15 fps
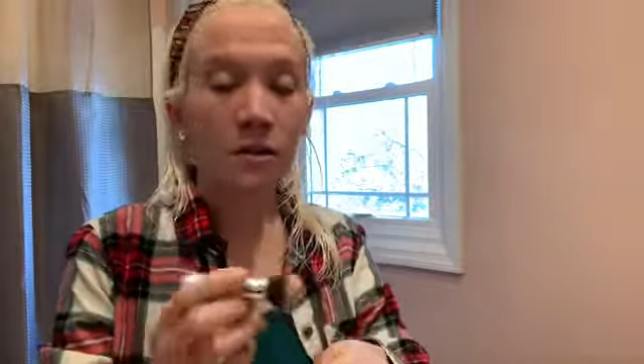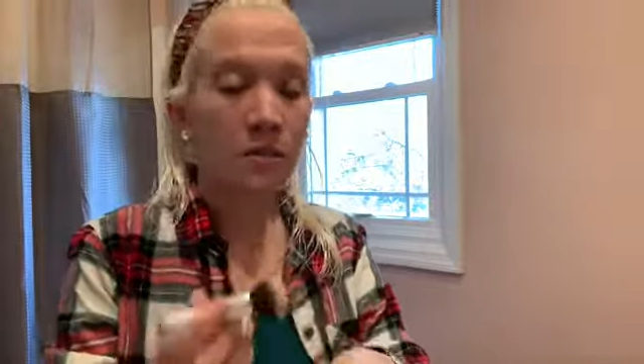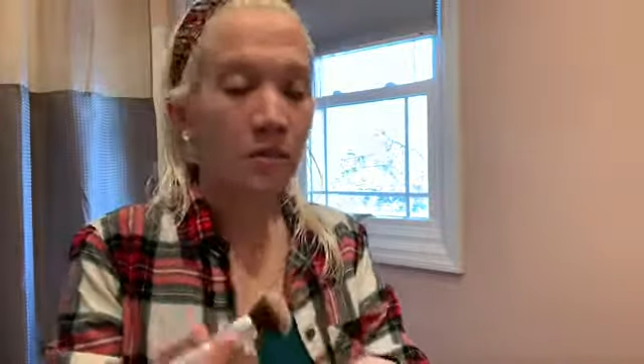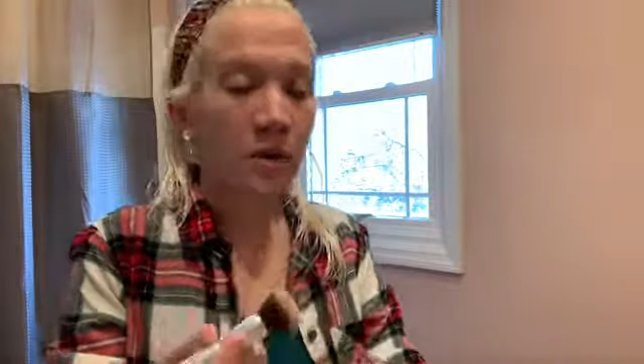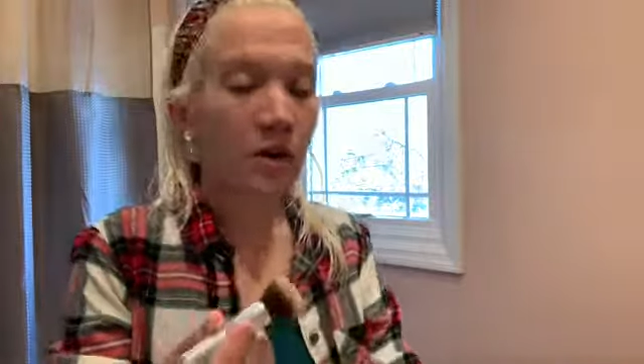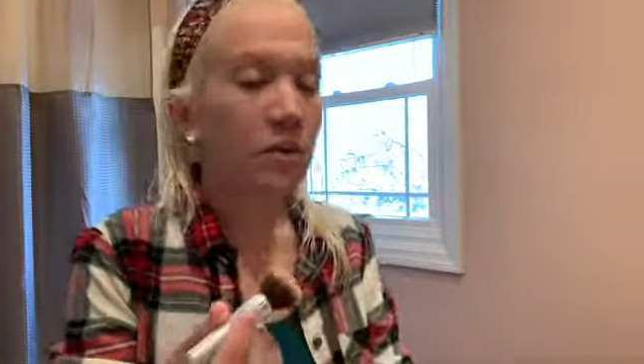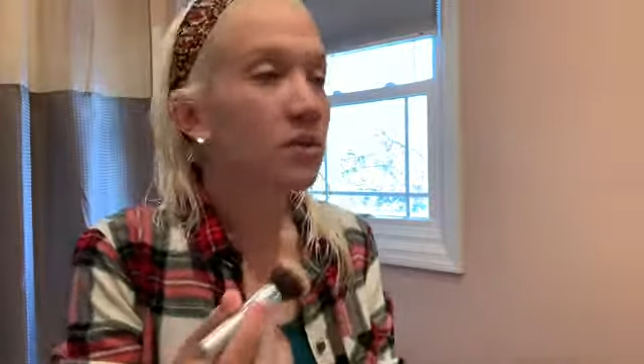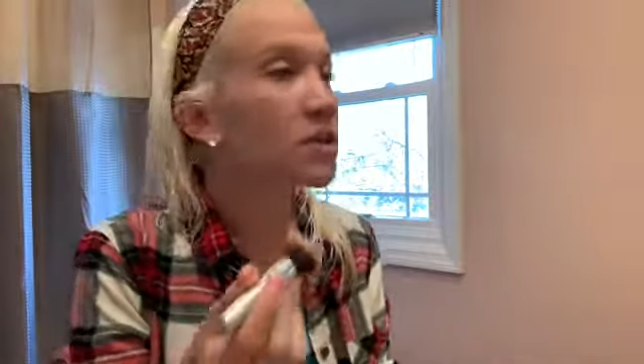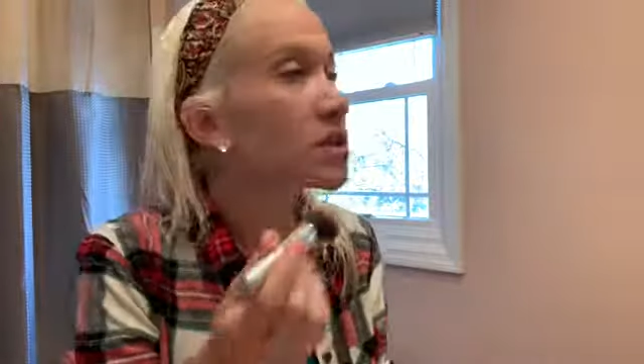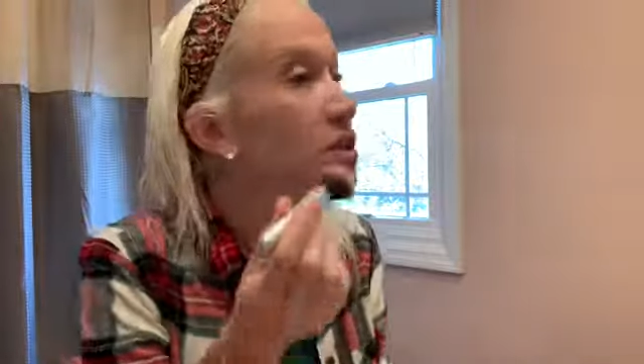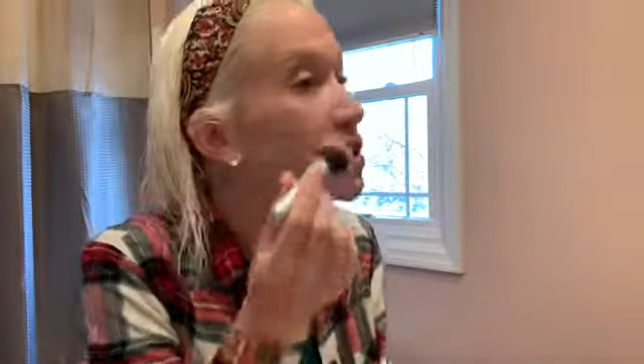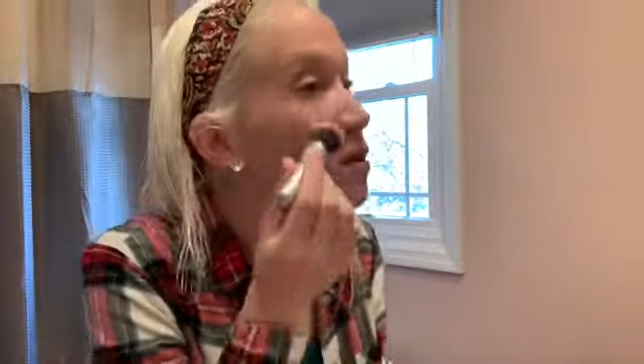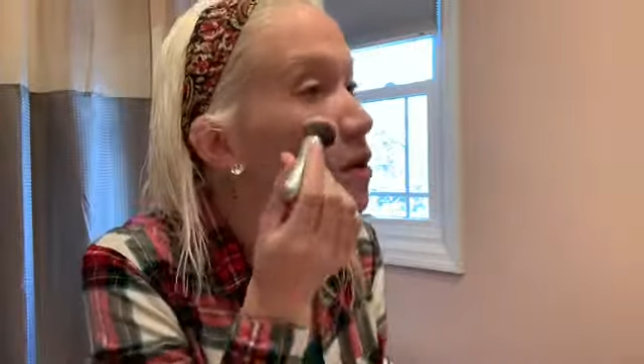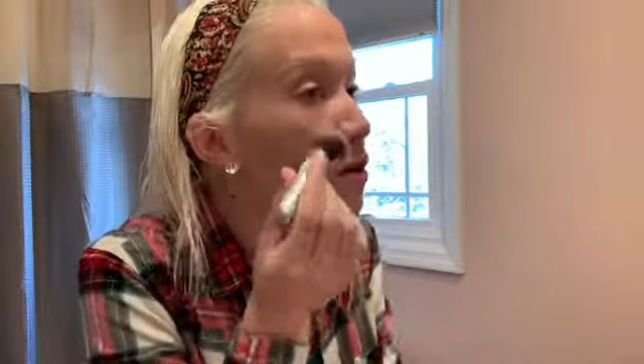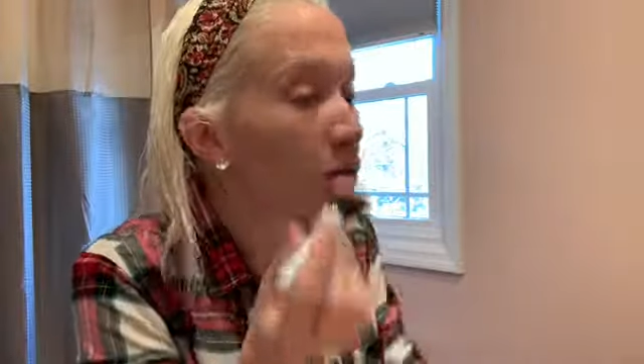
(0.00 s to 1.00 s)
But I'm just
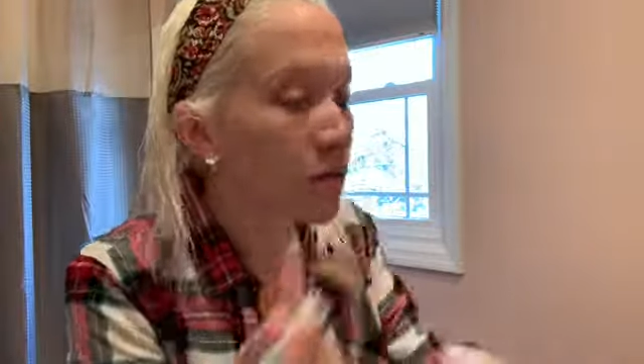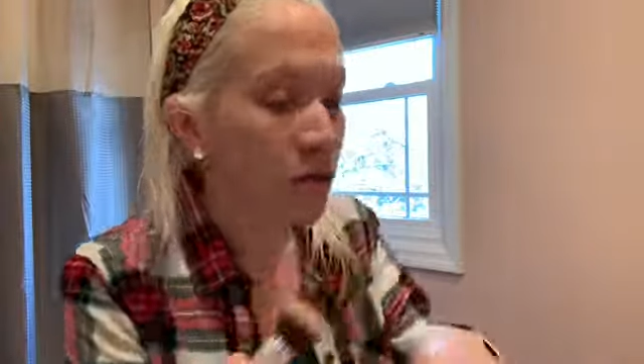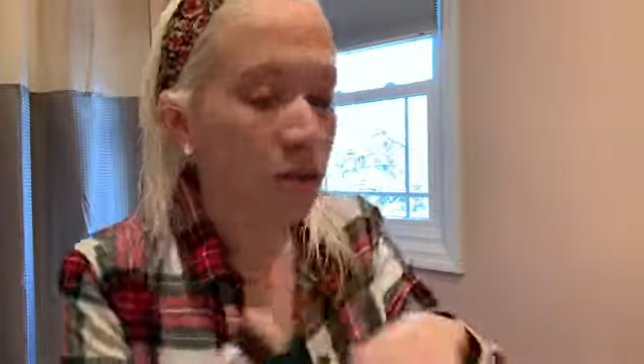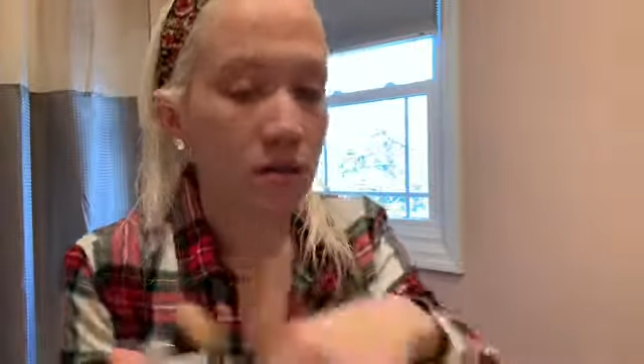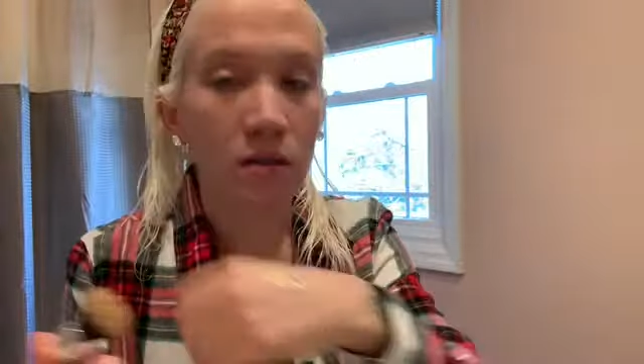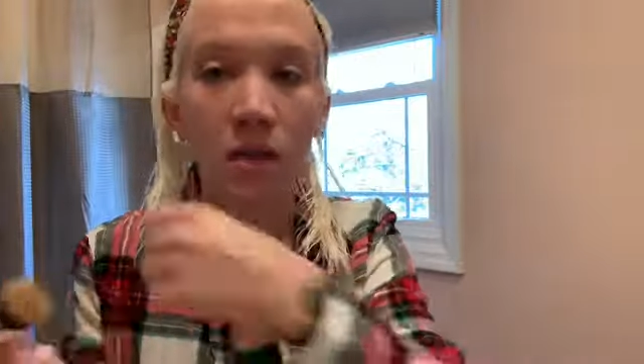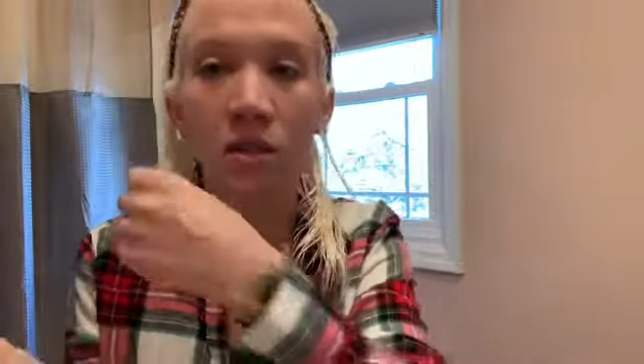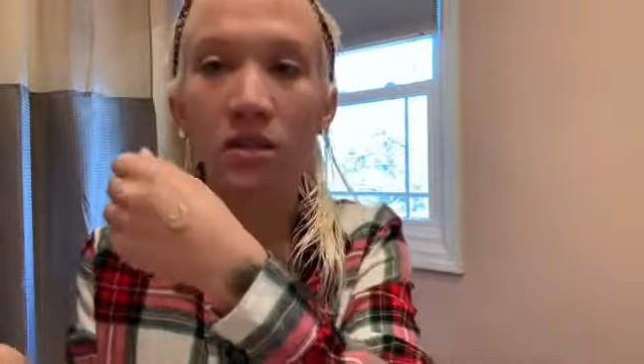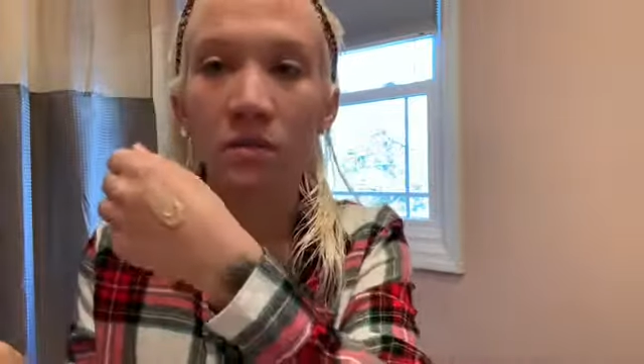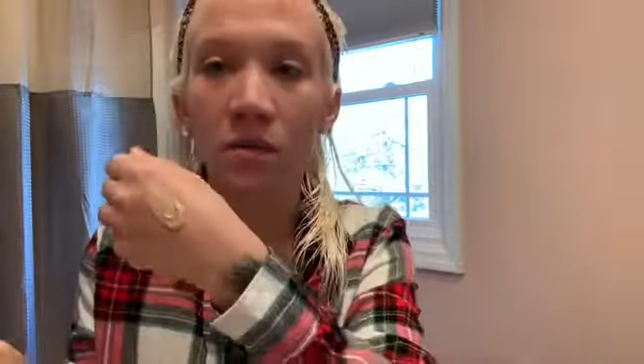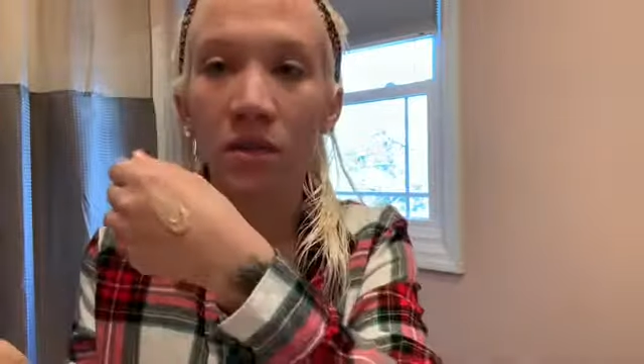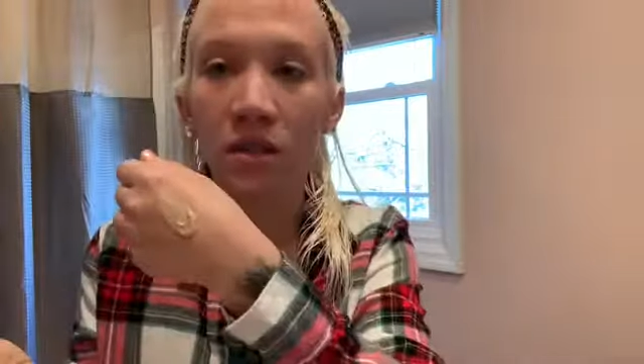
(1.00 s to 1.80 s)
going to go, and I just put